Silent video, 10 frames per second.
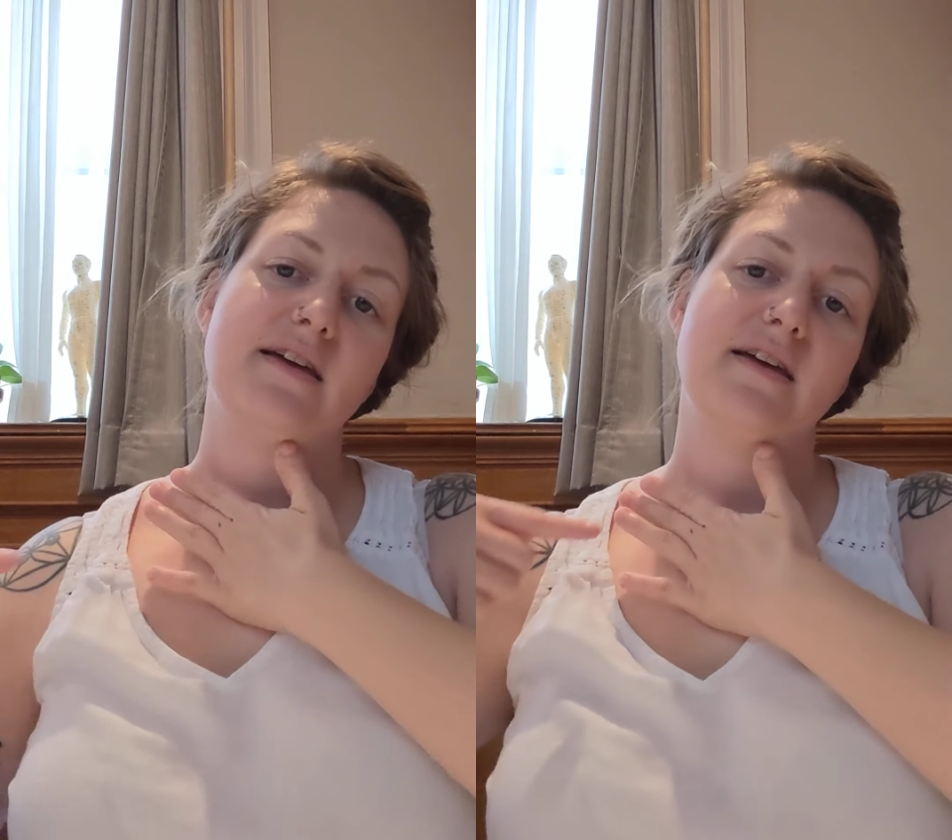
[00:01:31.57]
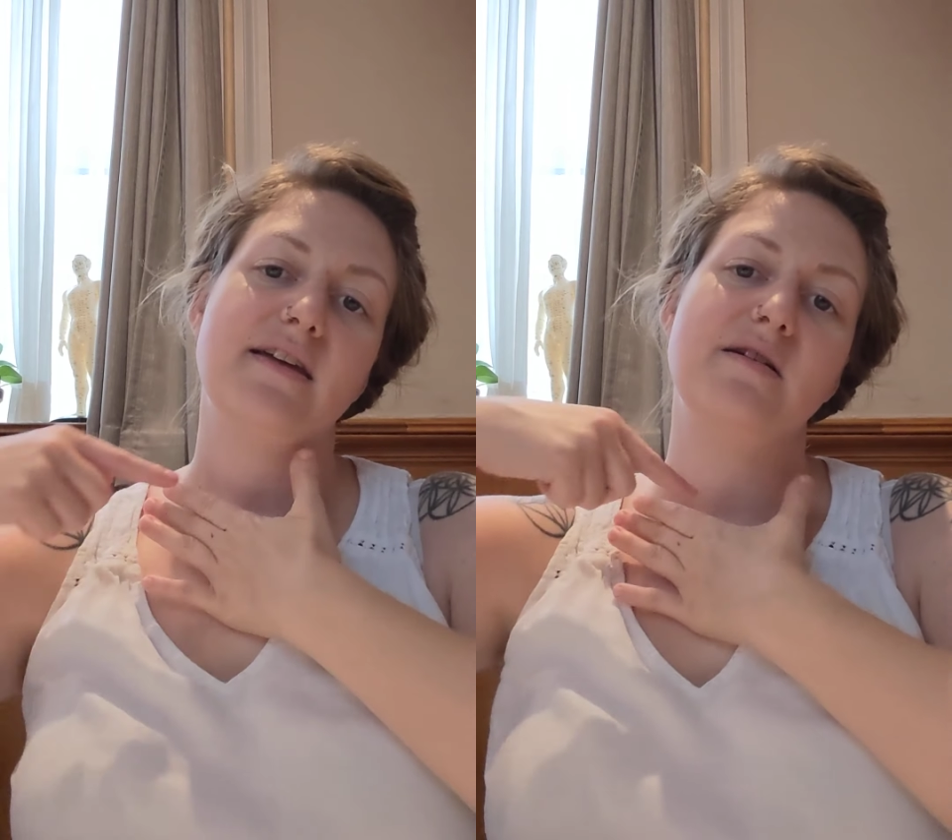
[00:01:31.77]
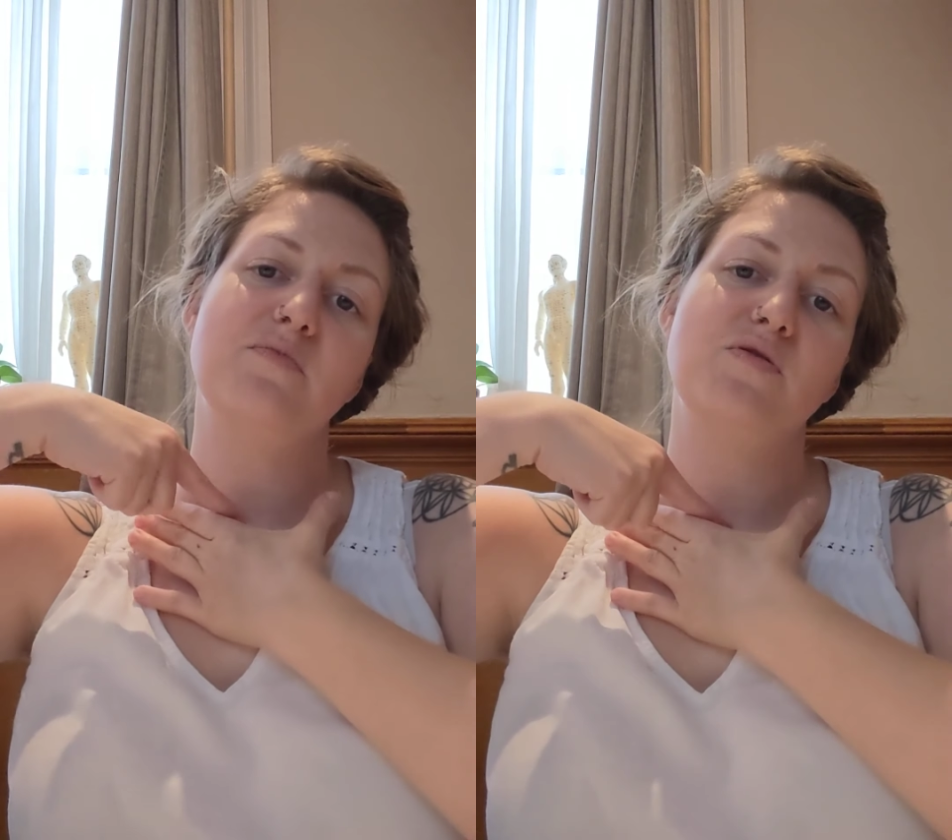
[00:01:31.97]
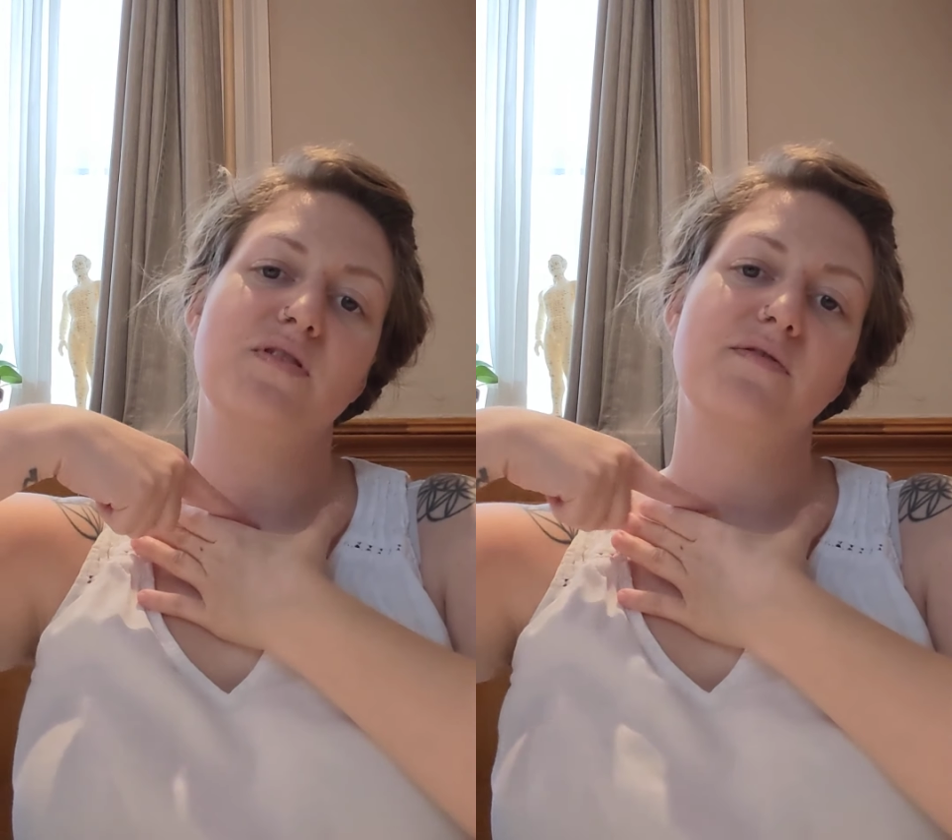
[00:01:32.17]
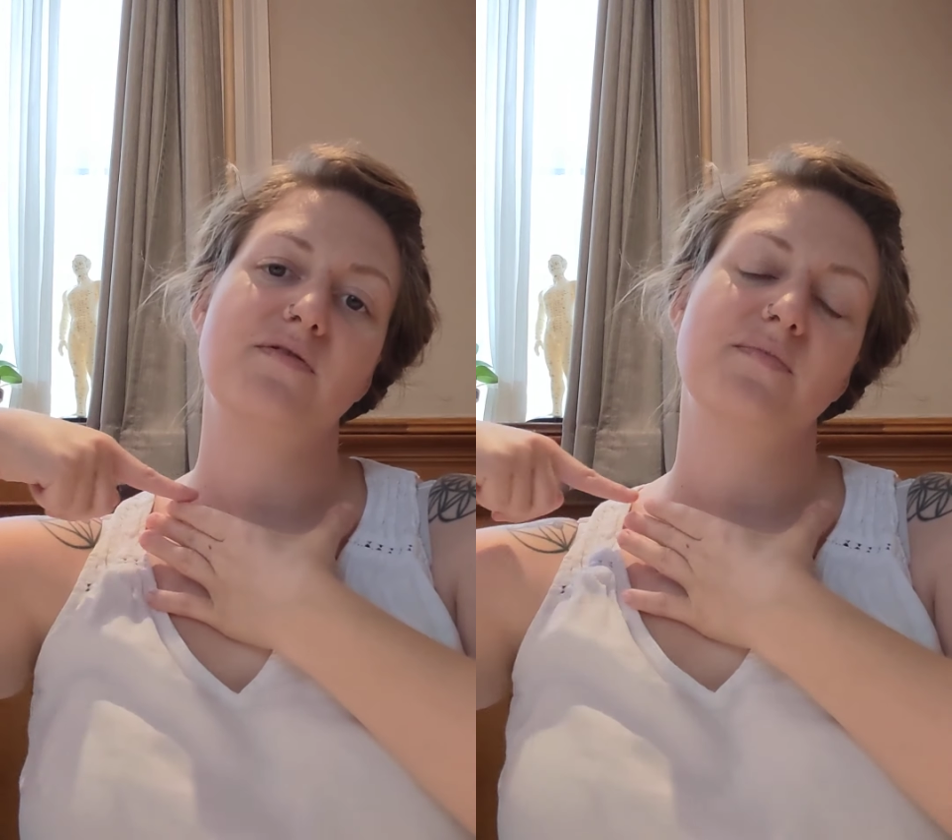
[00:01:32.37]
and I'm
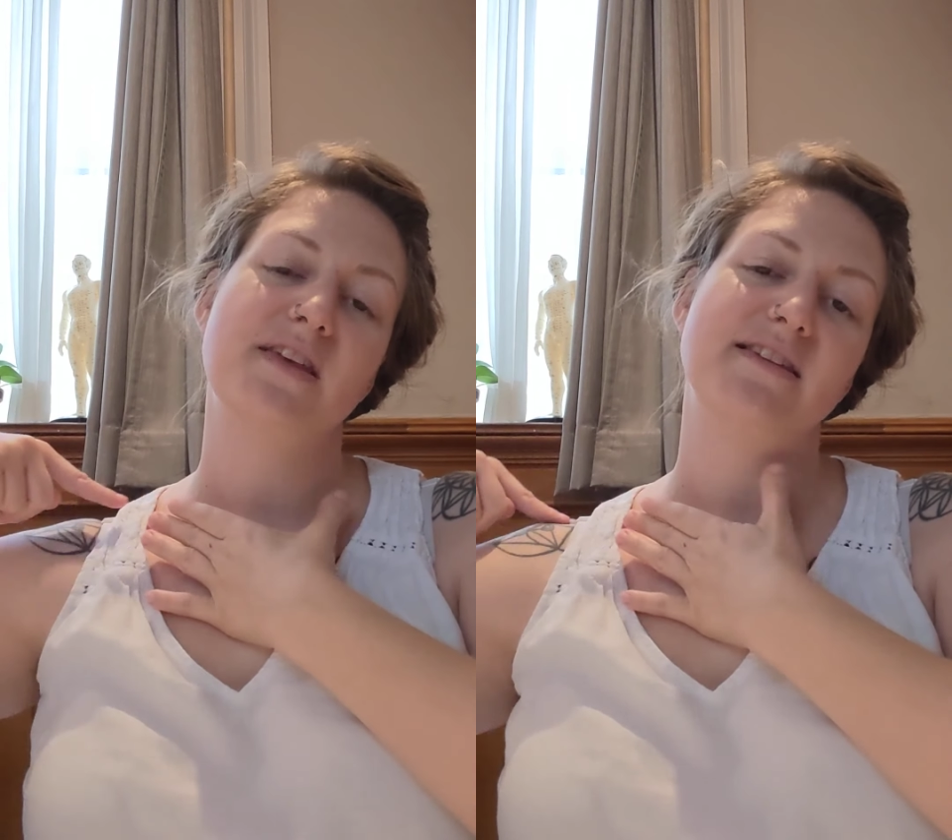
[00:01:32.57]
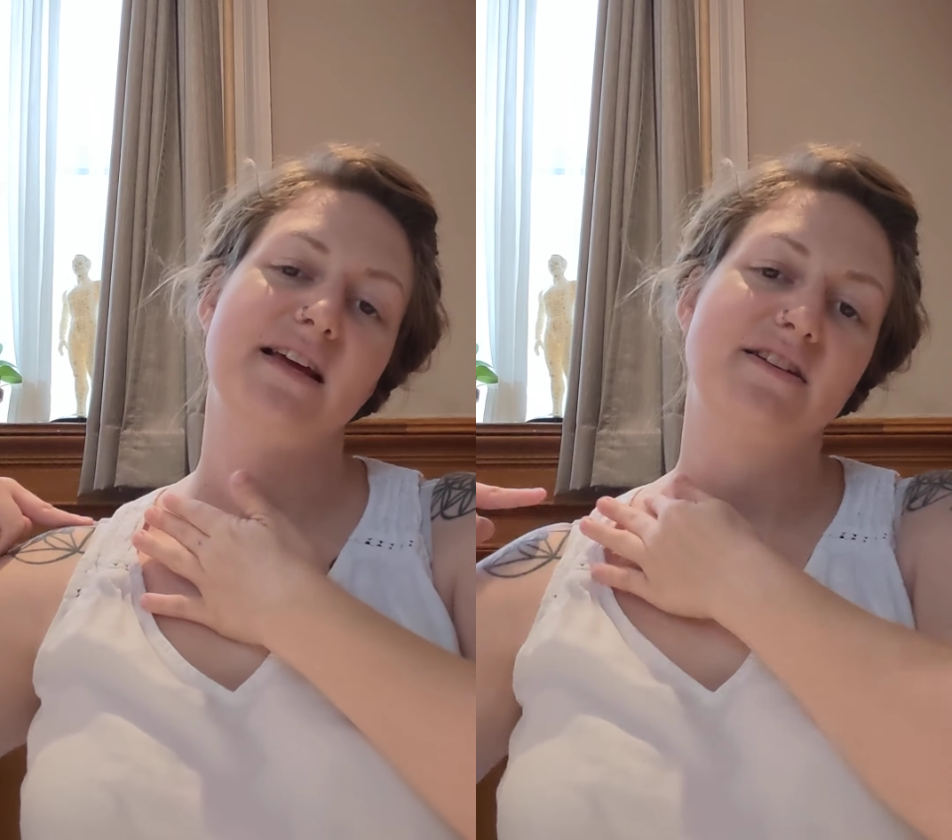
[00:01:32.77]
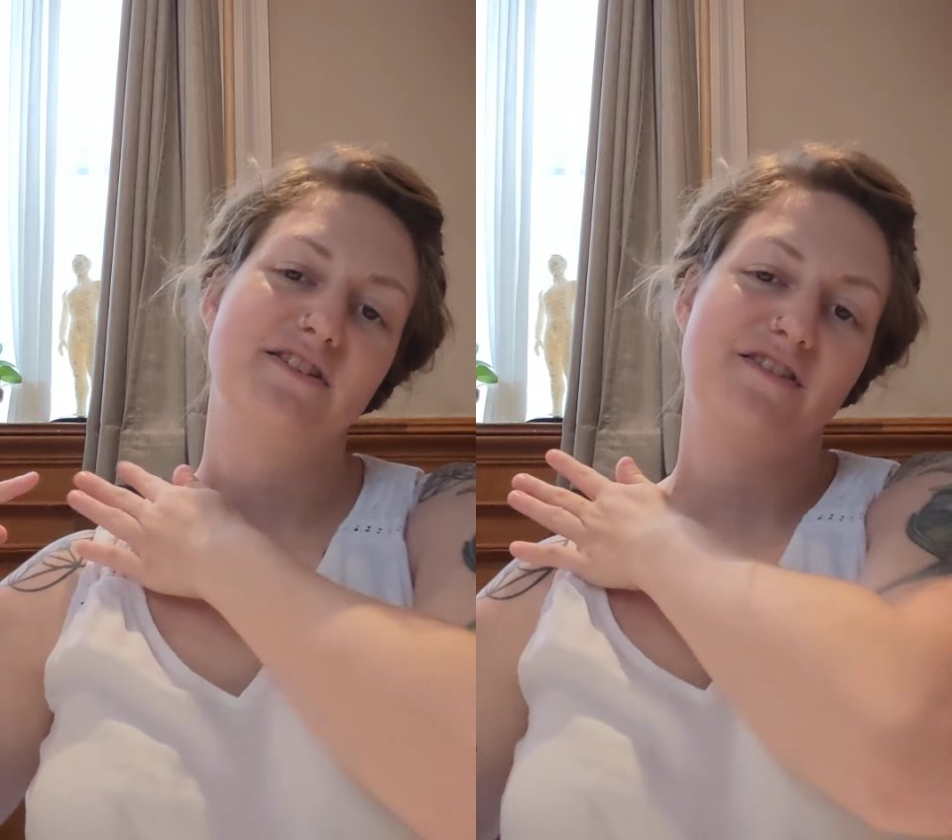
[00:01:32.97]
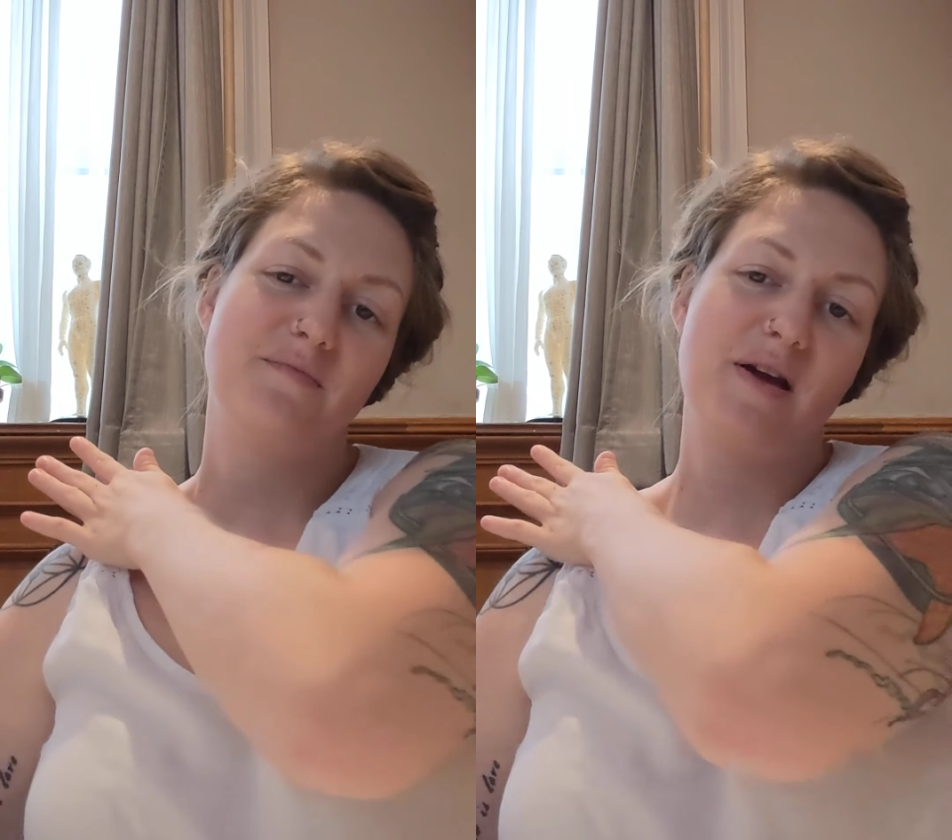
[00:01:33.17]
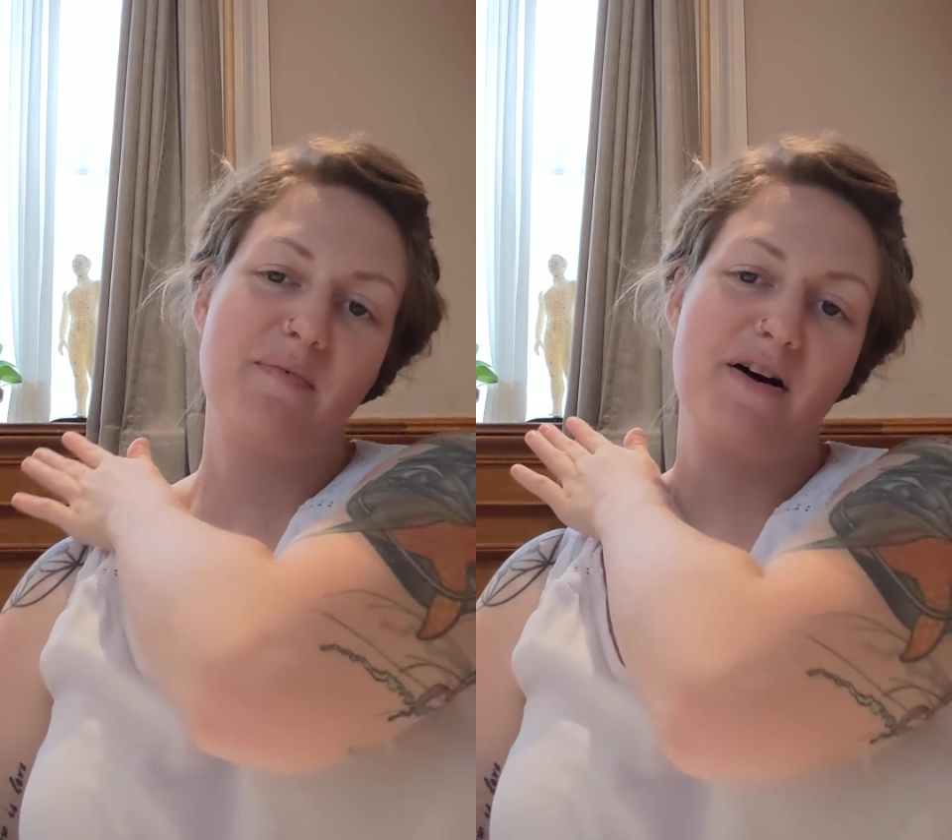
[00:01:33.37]
moving from the center of
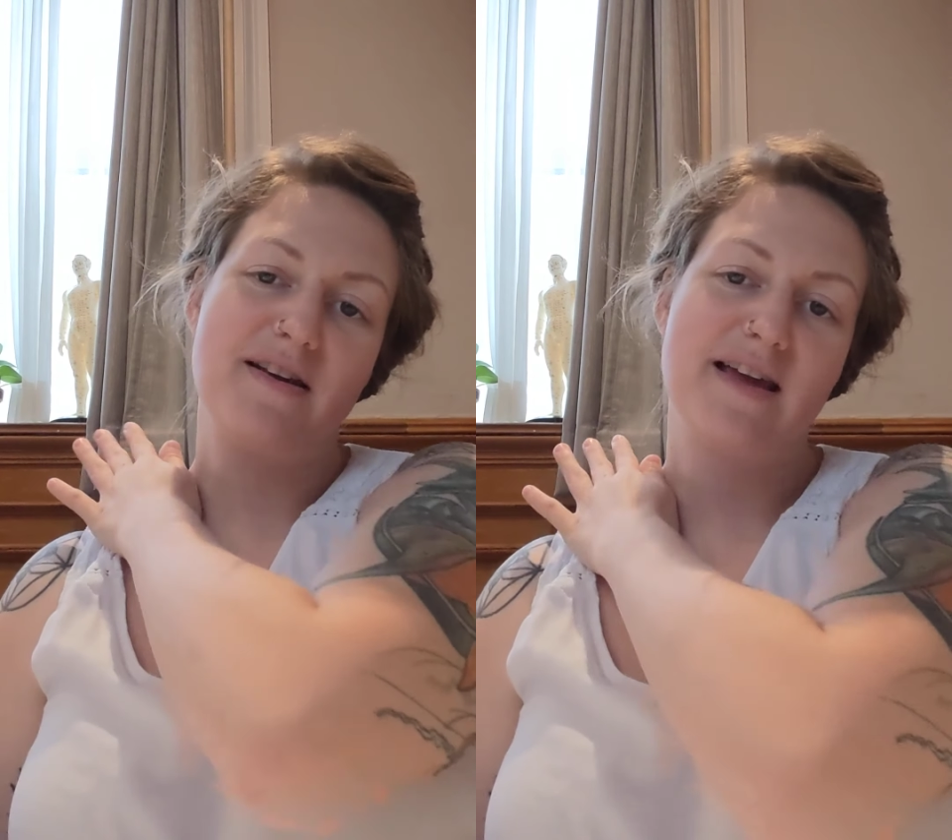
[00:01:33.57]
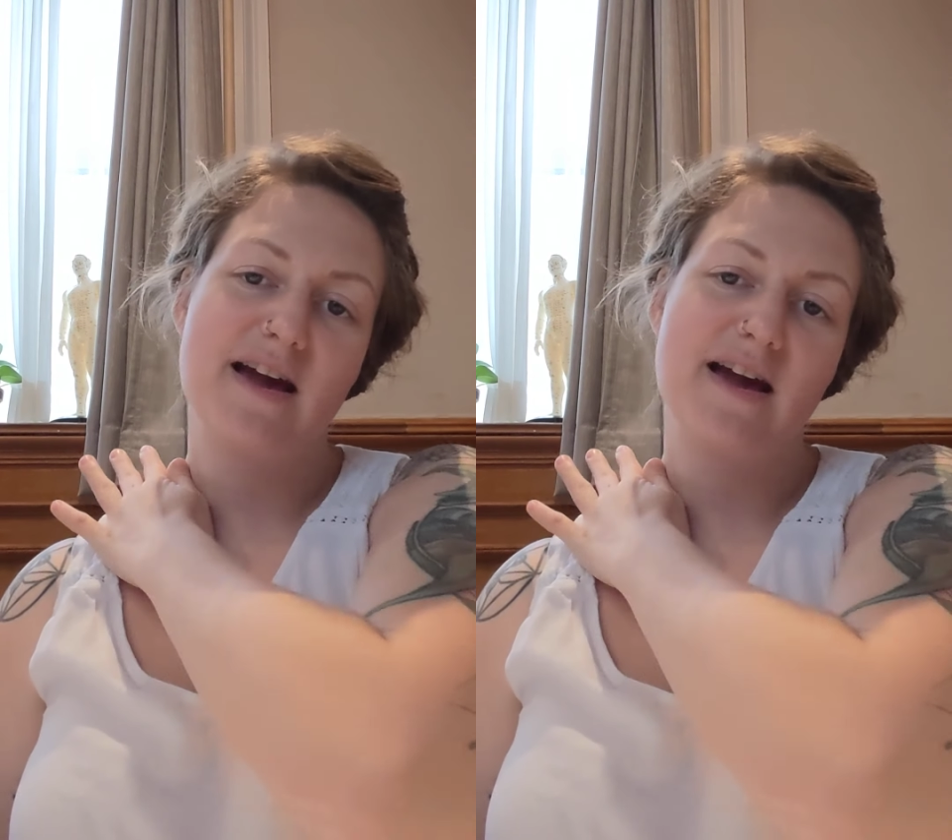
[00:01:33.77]
my body